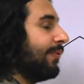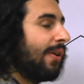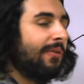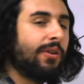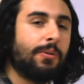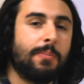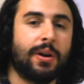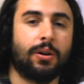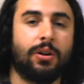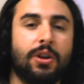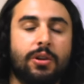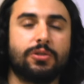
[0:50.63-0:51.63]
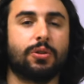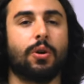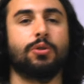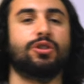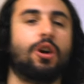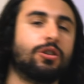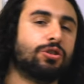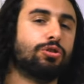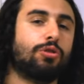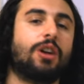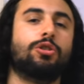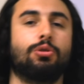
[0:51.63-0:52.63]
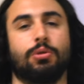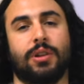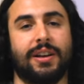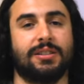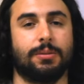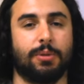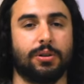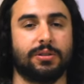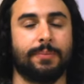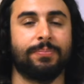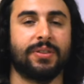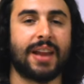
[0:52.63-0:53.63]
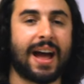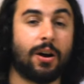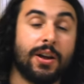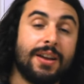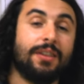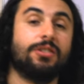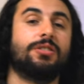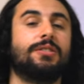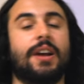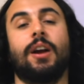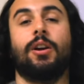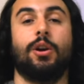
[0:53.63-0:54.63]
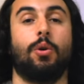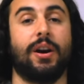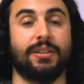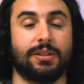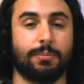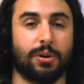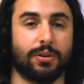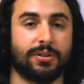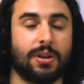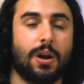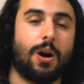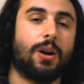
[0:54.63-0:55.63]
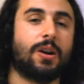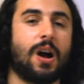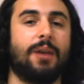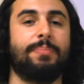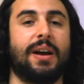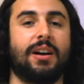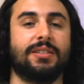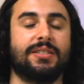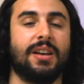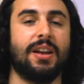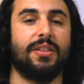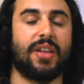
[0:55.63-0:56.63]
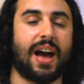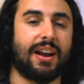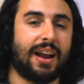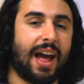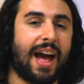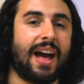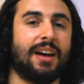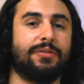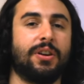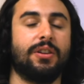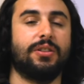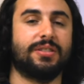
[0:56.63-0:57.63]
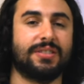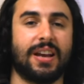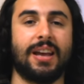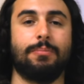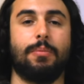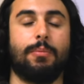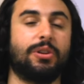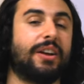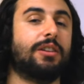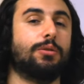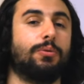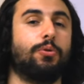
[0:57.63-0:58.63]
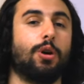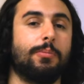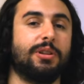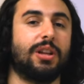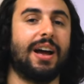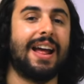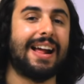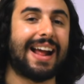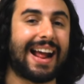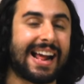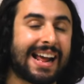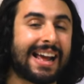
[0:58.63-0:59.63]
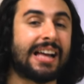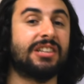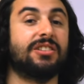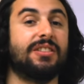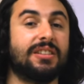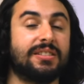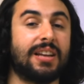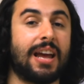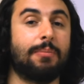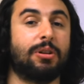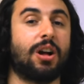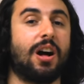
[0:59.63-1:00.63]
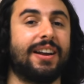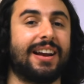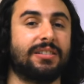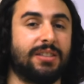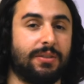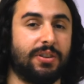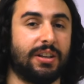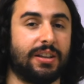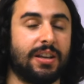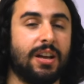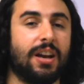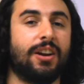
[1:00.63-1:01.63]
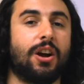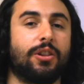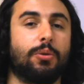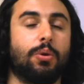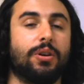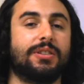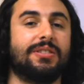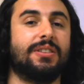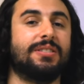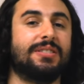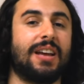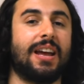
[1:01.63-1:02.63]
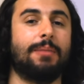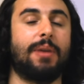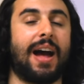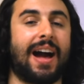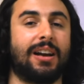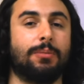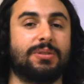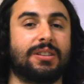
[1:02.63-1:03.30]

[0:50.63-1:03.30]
over to the middle. So those are structural isomers. Now, stereoisomers are compounds that have the same molecular formula and the same connectivity. In other words, the same atoms